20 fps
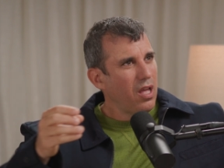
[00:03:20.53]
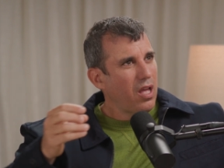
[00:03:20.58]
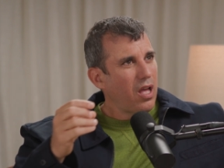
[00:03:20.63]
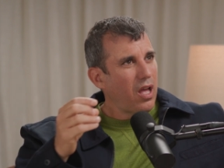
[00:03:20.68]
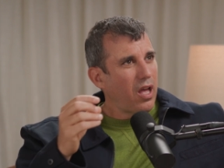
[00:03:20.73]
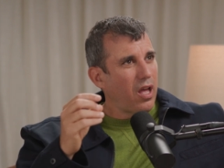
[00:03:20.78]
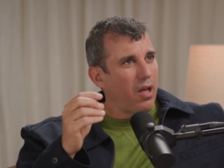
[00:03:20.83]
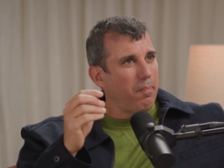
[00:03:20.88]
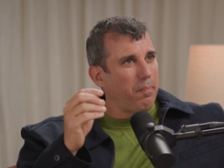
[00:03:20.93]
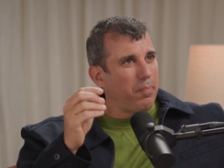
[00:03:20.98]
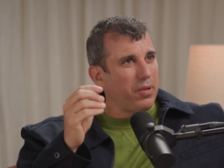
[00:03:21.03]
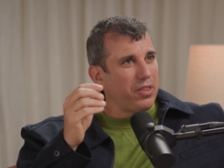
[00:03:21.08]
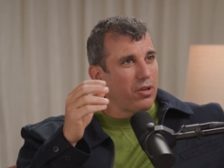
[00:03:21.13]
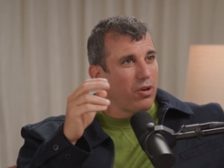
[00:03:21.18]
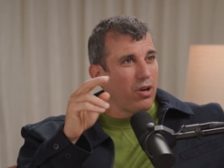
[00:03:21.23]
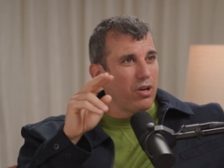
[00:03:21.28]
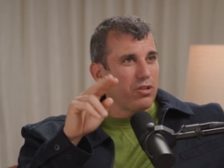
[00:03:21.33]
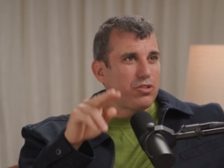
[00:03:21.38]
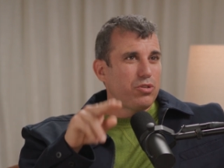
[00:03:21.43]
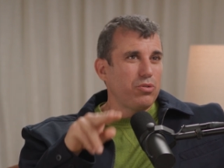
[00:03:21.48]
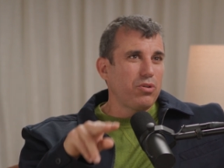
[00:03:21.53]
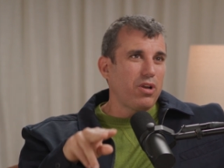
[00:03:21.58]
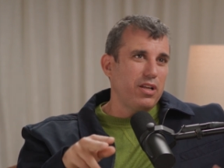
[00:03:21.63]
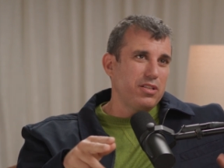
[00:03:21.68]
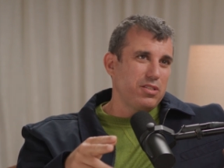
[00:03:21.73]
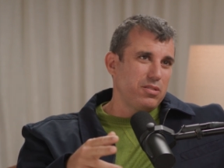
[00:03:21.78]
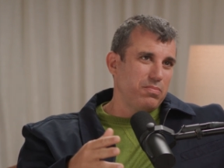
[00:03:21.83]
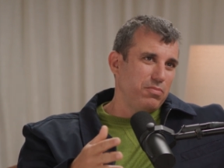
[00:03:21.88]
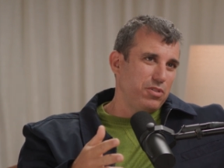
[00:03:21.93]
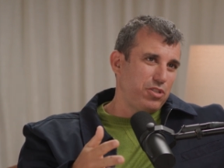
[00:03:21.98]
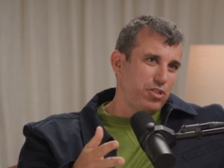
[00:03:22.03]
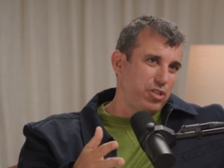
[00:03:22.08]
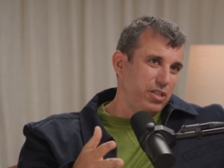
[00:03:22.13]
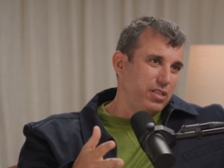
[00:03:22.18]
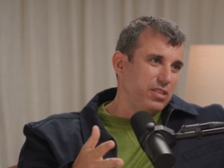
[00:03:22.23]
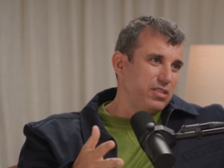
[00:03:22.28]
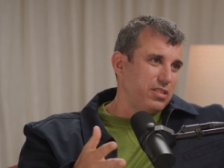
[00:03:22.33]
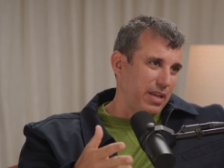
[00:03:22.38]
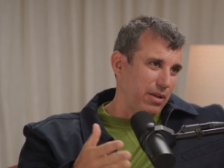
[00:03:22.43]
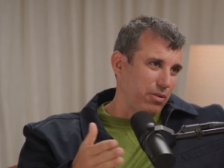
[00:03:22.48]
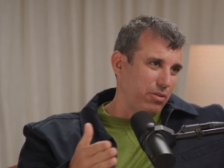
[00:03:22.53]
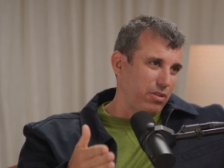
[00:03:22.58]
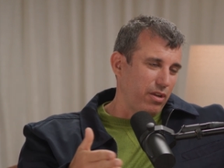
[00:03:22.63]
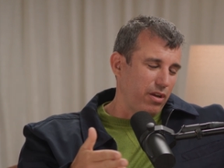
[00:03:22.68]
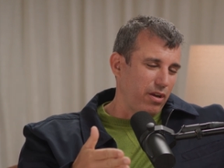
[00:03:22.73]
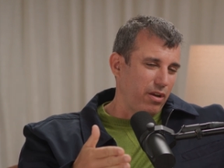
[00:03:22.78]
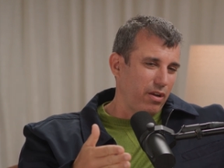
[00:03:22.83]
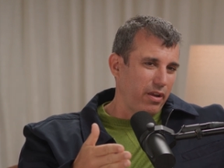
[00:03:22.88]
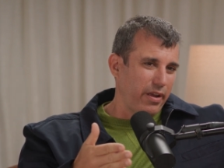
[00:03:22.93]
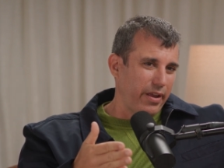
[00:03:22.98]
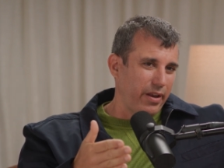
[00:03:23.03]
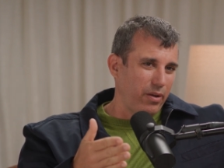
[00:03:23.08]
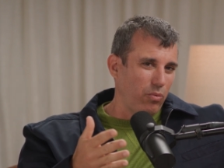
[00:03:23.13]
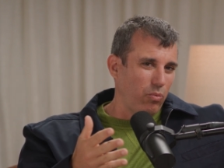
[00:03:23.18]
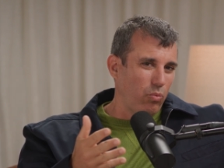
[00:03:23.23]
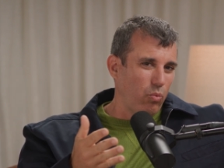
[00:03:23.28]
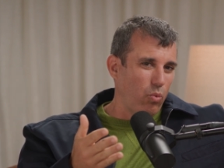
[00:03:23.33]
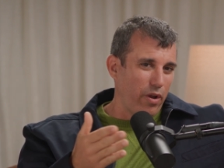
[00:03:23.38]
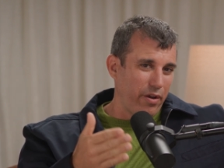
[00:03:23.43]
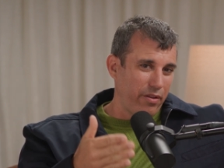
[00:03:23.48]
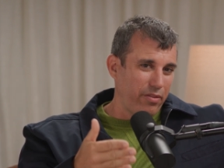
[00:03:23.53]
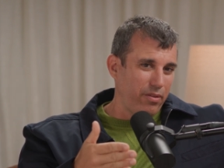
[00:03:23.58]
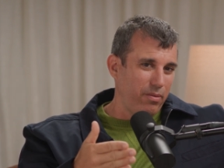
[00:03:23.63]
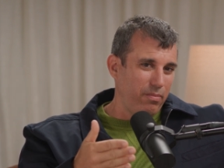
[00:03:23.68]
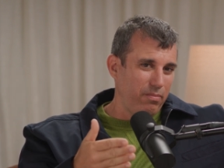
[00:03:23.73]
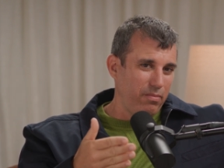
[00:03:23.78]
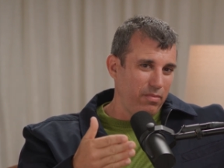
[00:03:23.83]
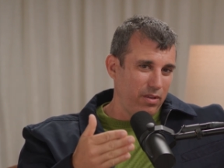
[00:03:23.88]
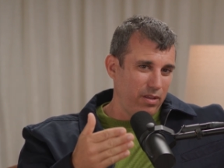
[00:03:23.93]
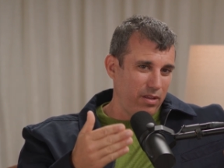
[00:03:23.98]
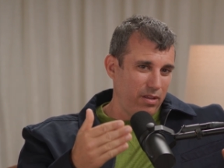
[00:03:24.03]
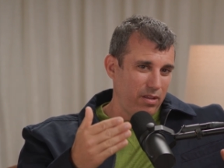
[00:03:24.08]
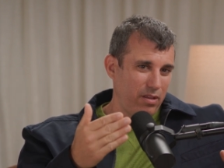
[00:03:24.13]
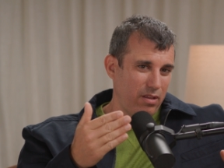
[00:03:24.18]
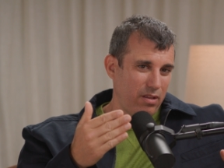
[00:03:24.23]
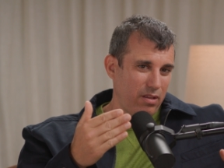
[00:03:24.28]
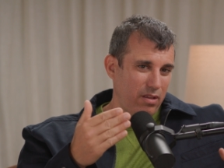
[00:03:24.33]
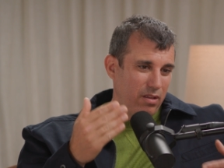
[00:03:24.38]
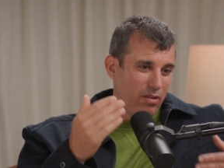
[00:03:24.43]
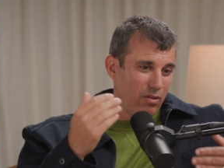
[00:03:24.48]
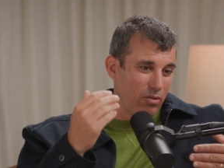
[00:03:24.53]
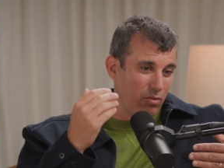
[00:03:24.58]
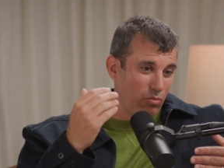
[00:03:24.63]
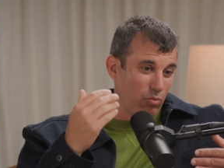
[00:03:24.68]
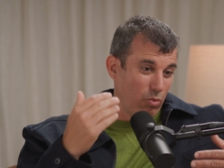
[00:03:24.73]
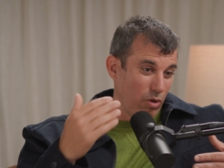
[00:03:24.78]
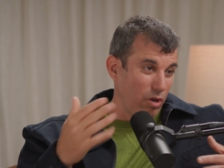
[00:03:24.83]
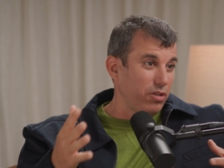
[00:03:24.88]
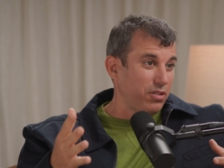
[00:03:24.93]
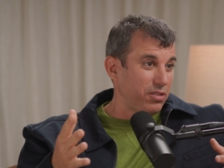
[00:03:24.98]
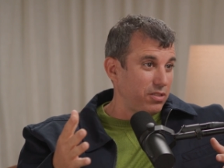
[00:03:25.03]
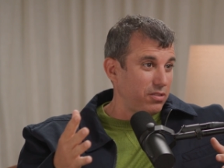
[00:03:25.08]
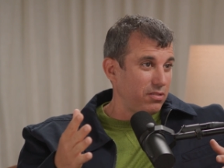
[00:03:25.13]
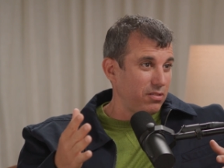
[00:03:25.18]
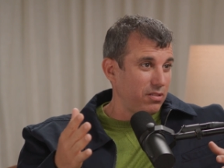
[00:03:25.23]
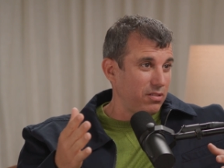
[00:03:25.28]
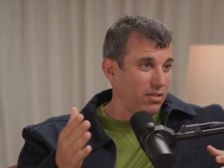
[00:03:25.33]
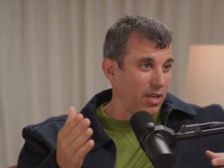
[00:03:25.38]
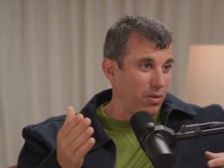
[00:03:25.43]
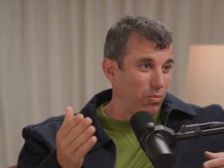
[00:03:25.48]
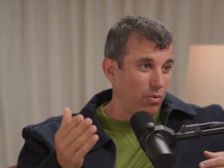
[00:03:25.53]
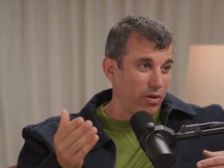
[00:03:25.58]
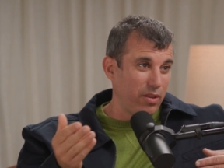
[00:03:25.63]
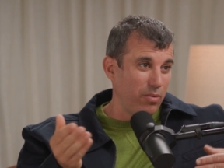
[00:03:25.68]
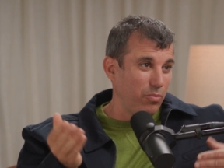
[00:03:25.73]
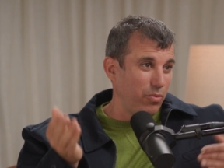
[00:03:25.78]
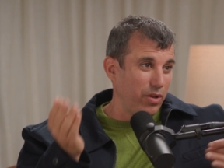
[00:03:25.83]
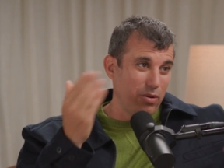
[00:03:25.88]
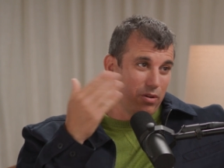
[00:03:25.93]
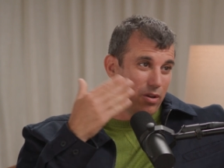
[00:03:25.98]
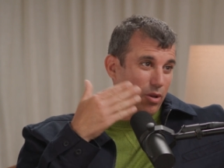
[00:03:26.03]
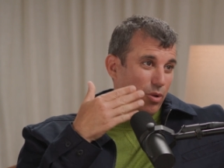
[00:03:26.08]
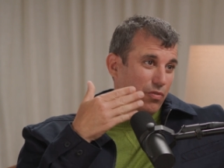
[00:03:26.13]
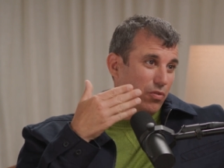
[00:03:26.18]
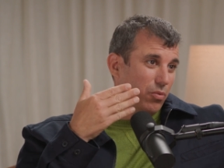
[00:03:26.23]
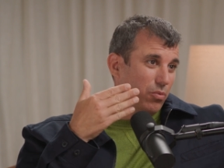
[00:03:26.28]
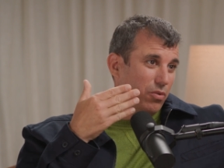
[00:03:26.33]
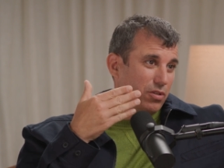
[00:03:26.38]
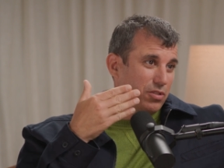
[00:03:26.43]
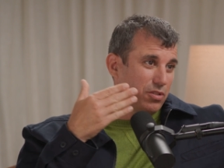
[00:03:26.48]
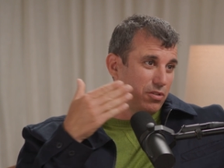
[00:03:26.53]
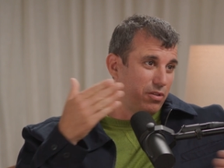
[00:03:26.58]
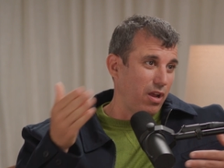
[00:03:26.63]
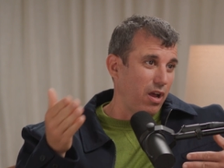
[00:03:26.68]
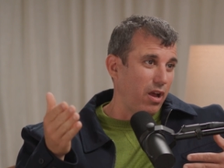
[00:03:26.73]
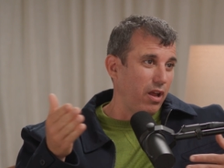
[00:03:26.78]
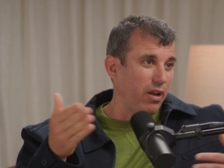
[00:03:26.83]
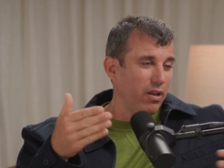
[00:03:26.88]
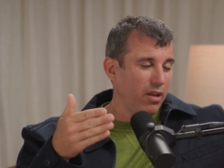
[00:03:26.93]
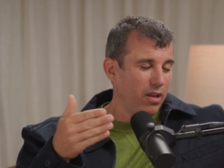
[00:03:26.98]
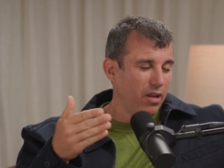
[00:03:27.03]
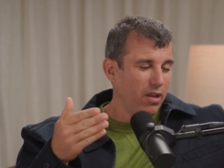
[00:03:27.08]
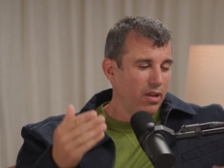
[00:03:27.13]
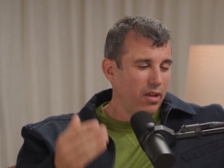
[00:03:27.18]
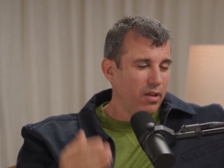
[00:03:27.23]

imagine. But there are two kinds of machines out there. And one of them works, and one of them we don't know if it works or not. Okay.